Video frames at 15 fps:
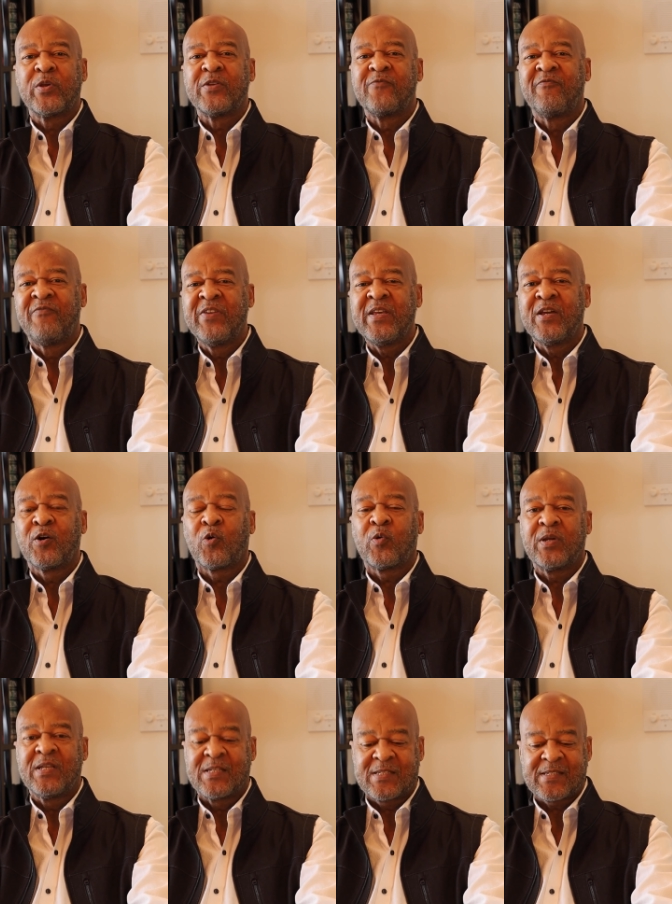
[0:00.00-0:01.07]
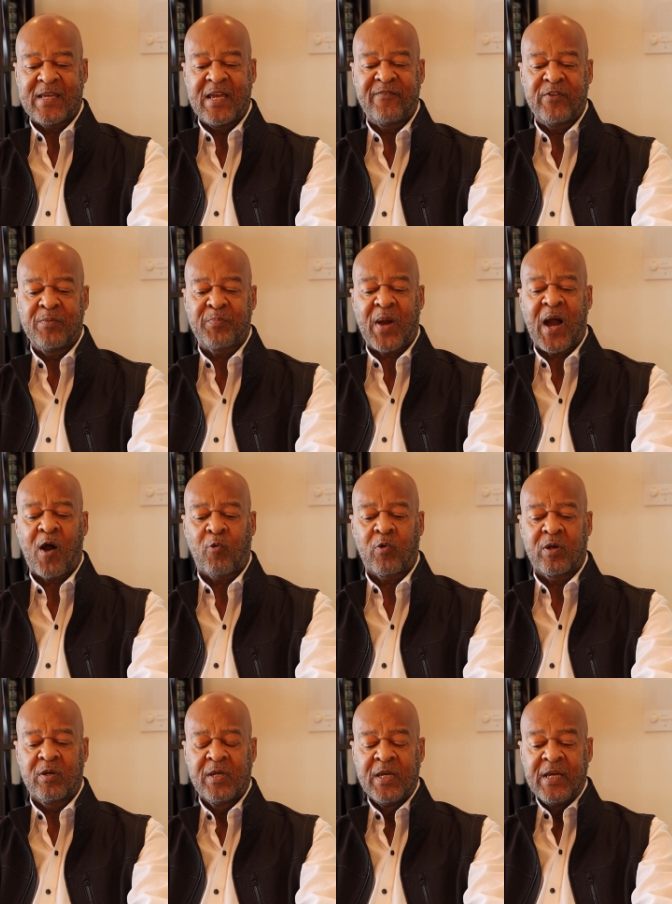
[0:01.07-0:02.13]
reveal his saving
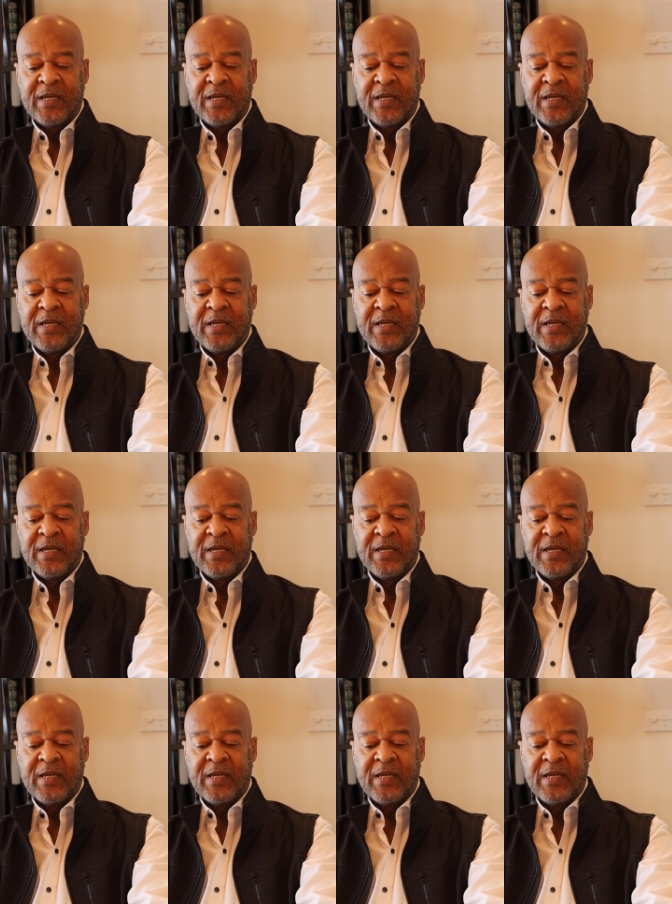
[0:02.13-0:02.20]
power?